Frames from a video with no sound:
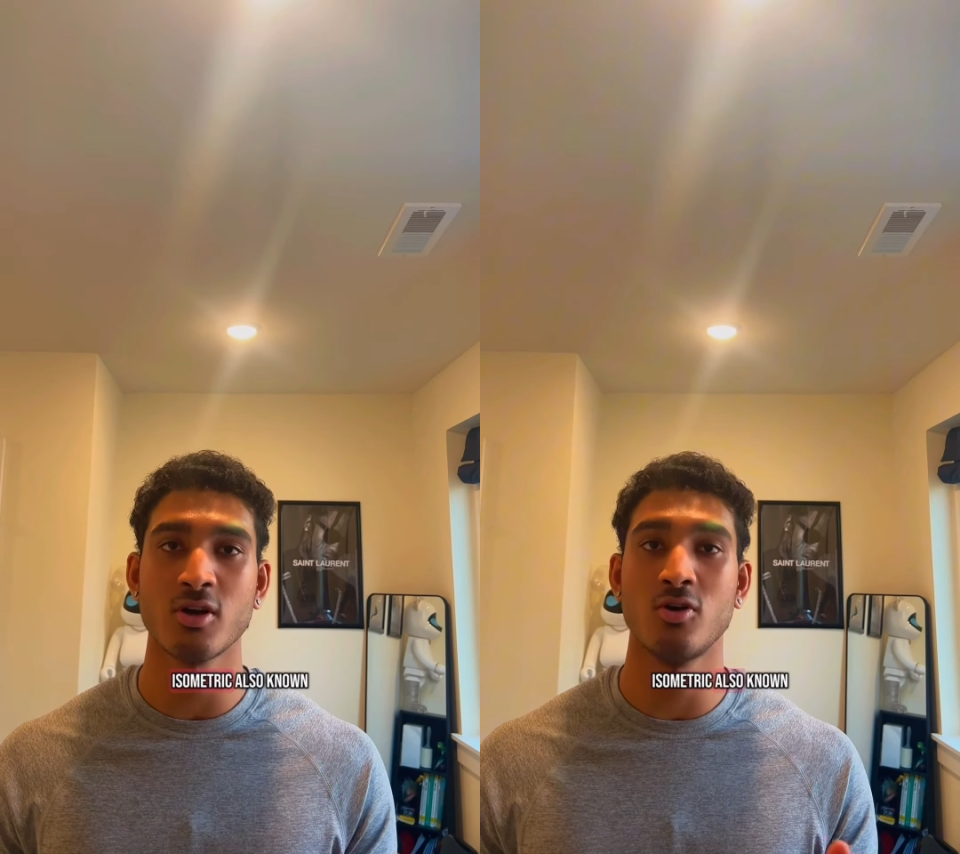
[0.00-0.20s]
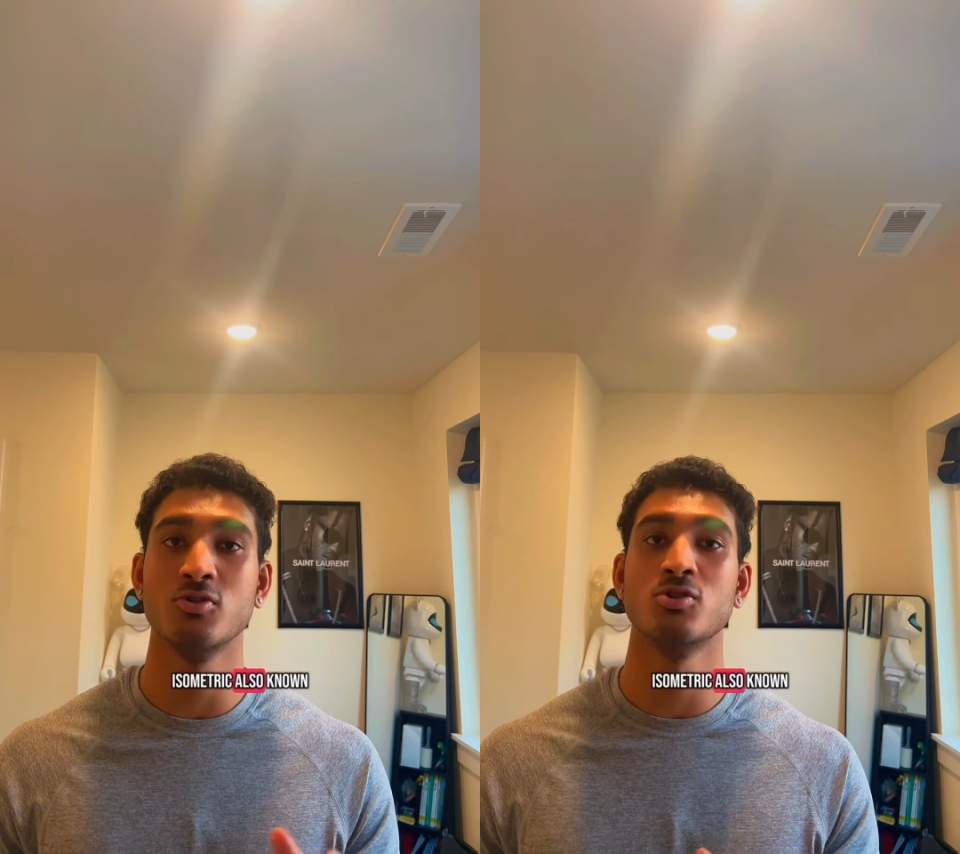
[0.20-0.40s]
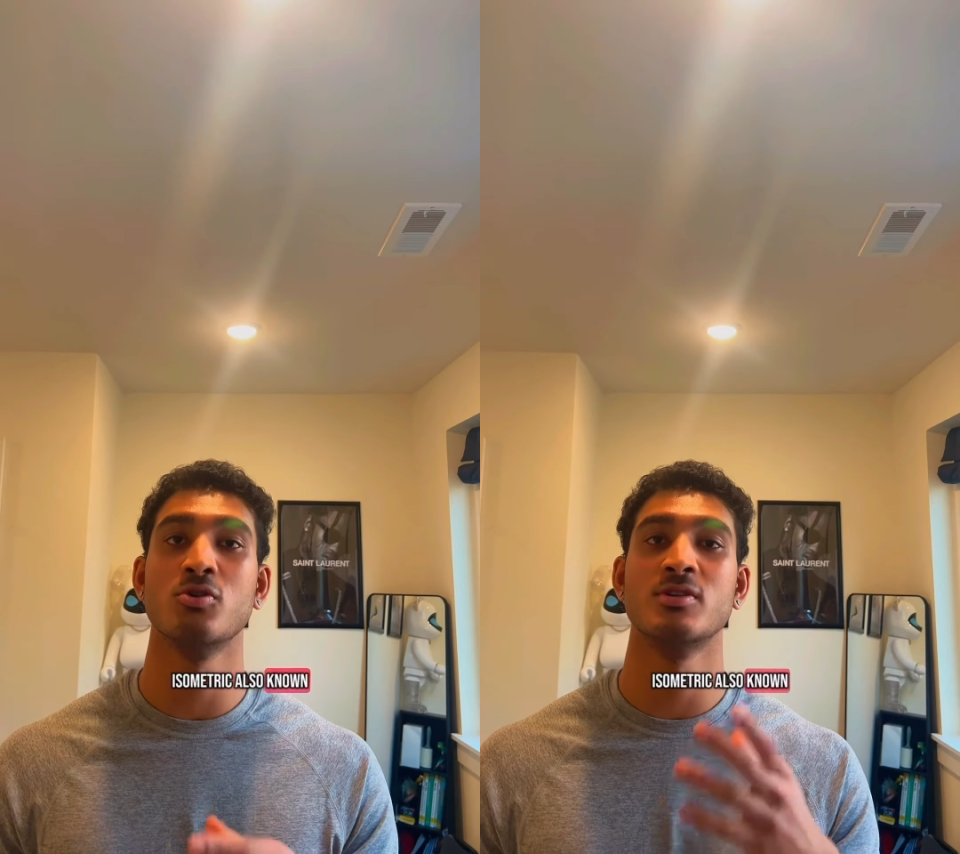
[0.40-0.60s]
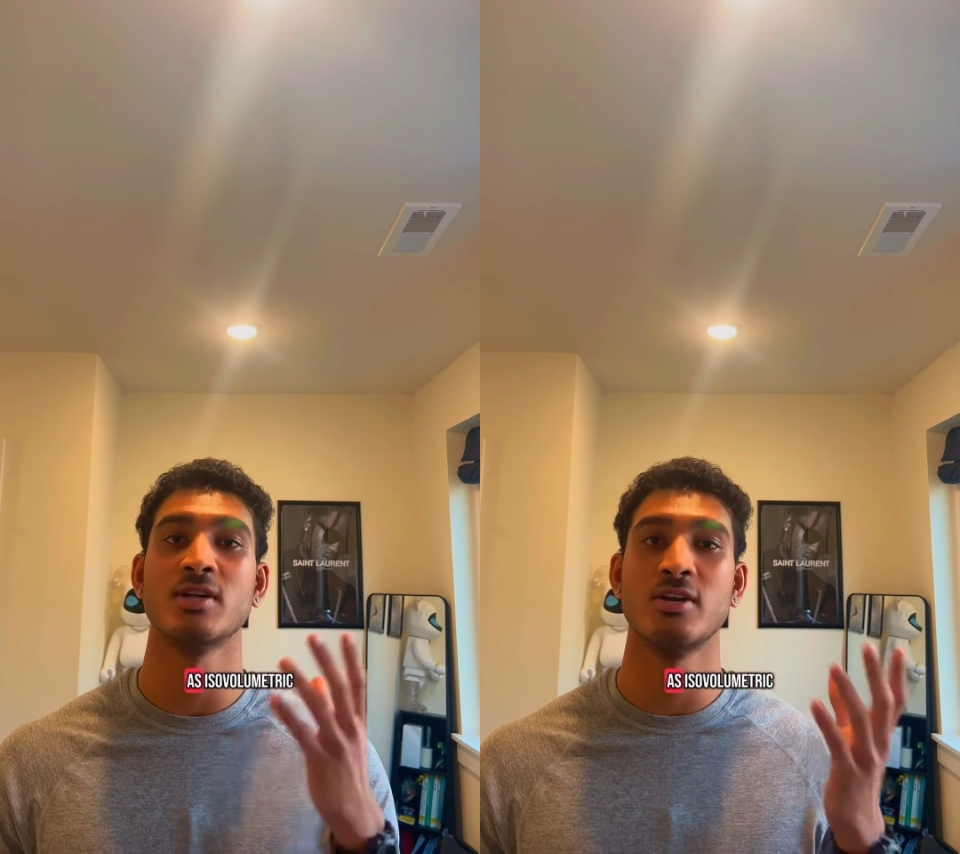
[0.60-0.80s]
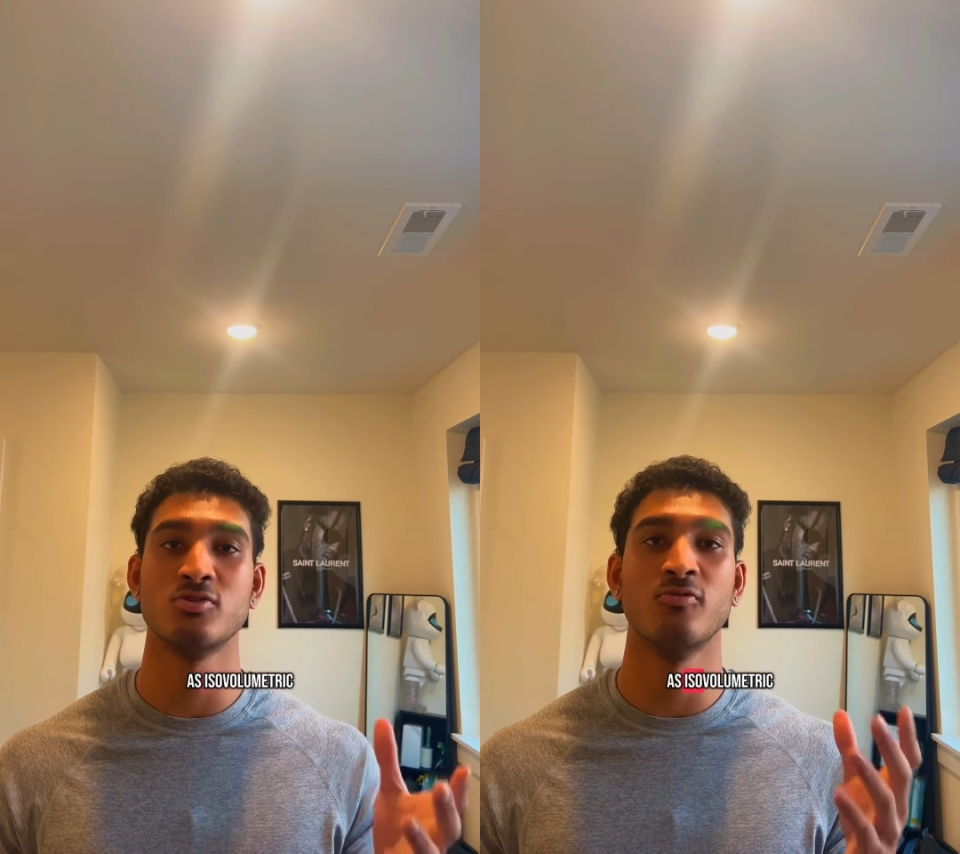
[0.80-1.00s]
also known as
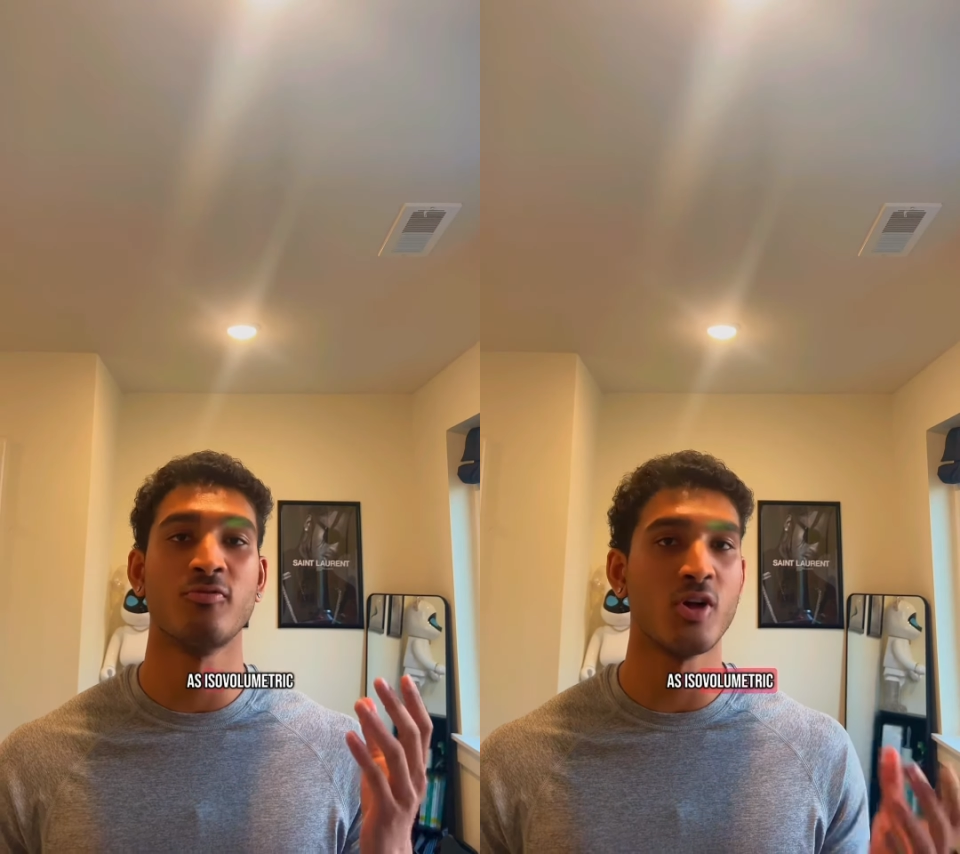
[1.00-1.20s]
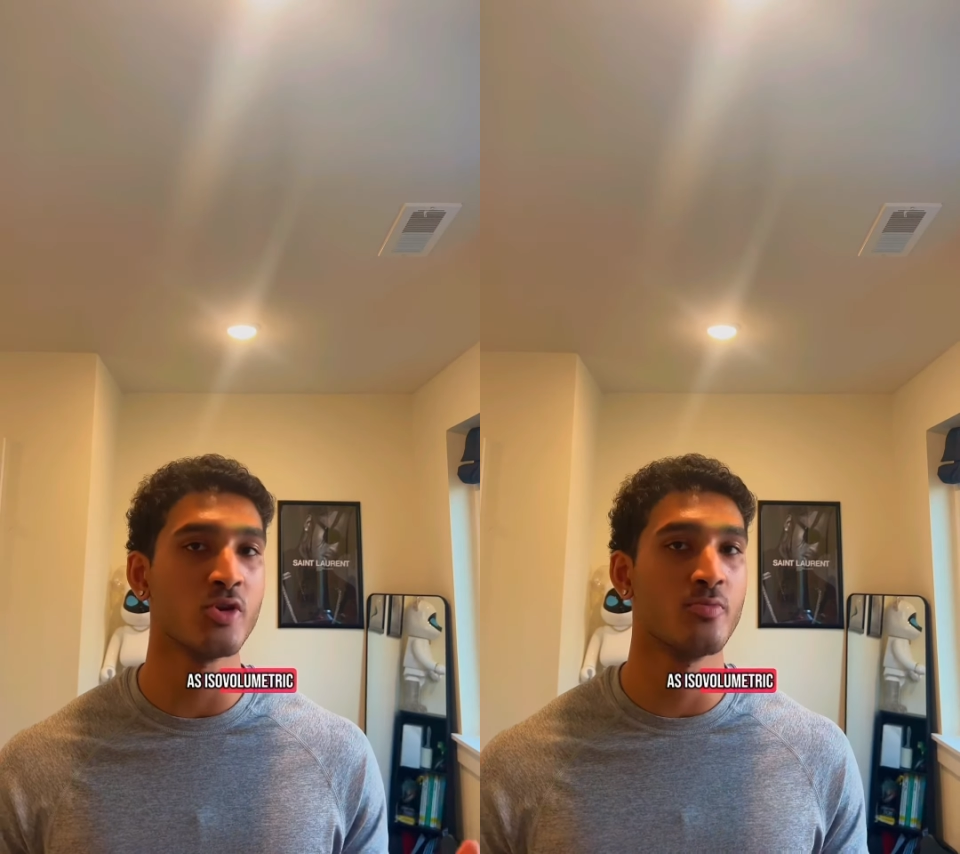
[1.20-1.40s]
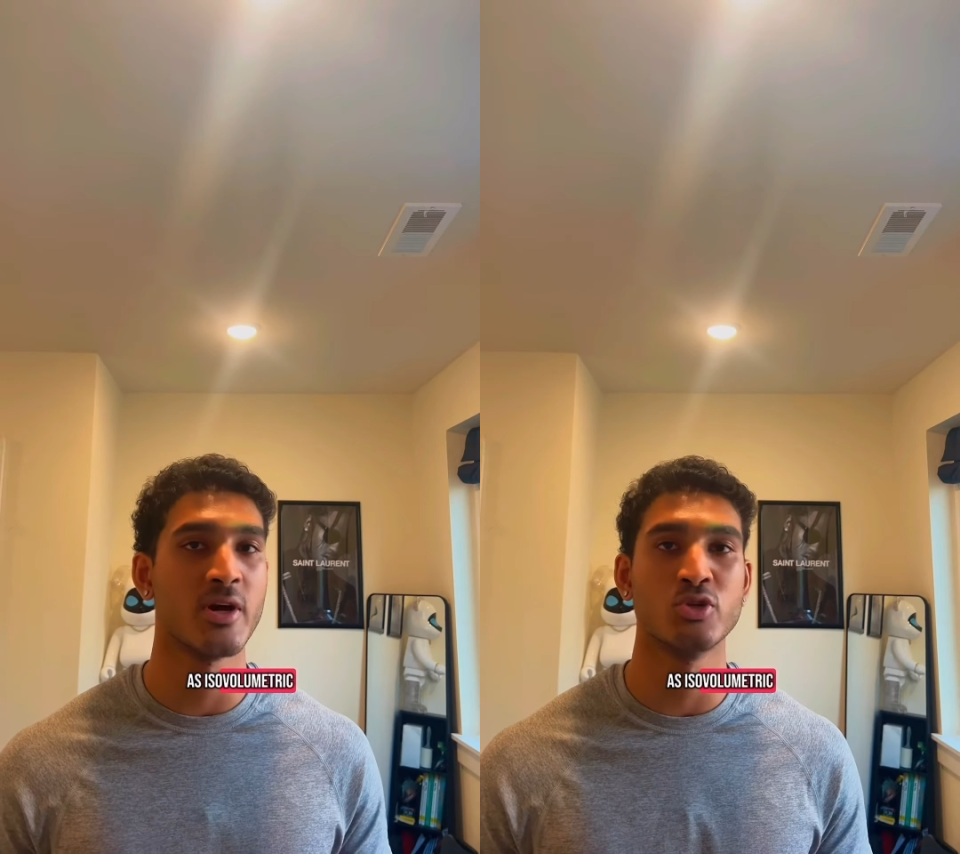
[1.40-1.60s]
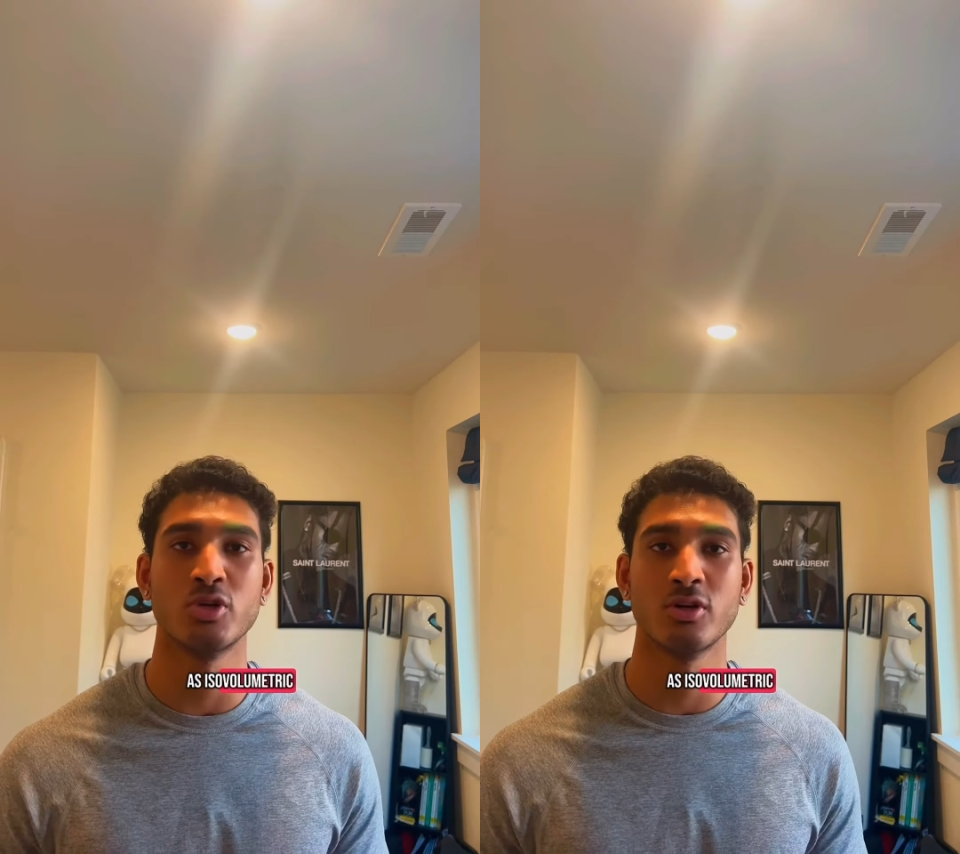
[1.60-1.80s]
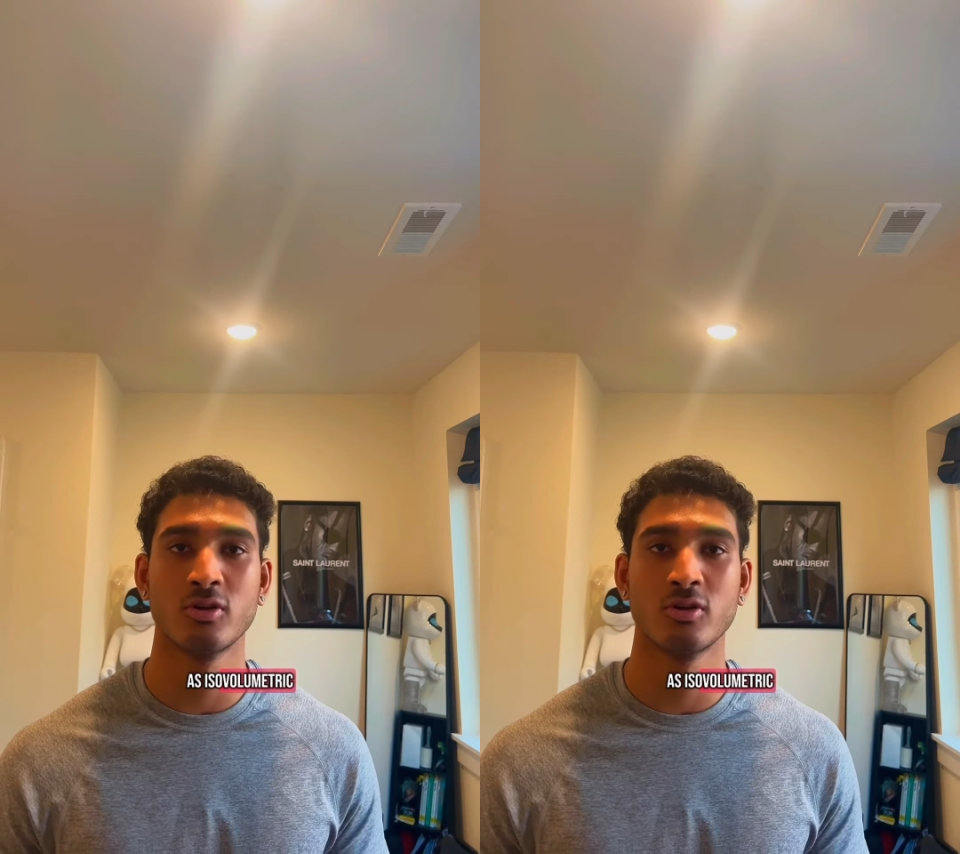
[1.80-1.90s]
isovolumetric.